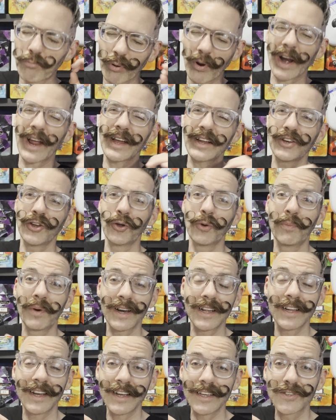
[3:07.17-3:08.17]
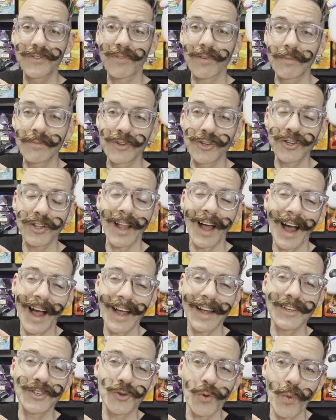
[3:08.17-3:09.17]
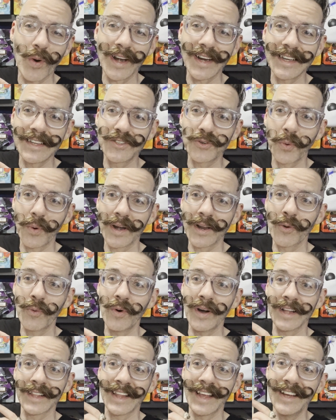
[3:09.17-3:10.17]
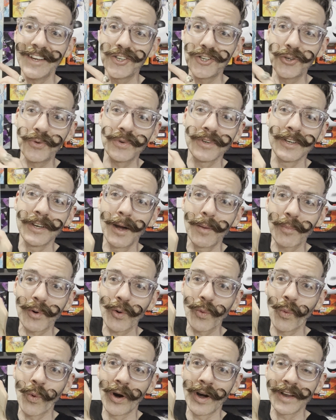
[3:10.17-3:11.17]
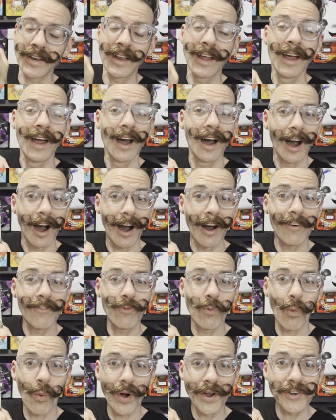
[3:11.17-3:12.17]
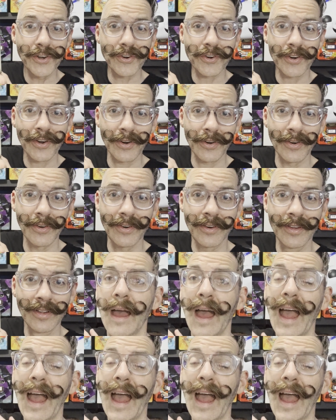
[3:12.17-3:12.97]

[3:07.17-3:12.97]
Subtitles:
brand new, but it is from July 2021, issue number 1 of Wonder Girl.